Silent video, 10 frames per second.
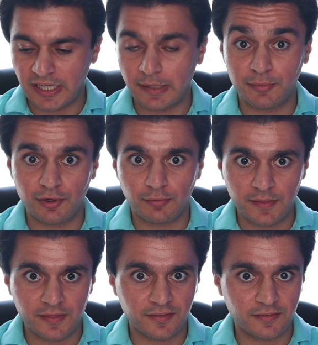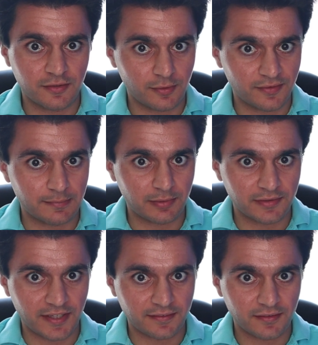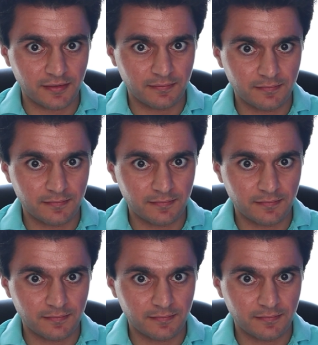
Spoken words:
and I'm going to run this to do a simple test.